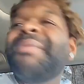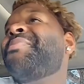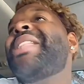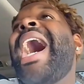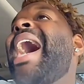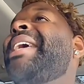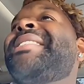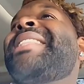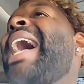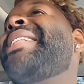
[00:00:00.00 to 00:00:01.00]
Nah,
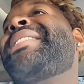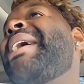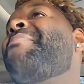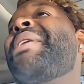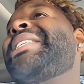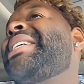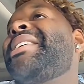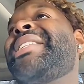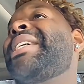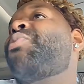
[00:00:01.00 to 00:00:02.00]
it's not that much.
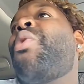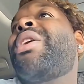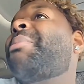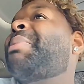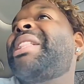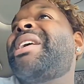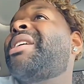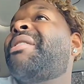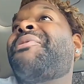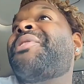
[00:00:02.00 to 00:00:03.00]
This water been
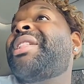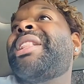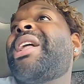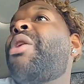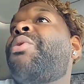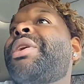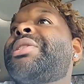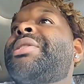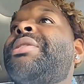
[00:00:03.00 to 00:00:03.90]
in here for the longest.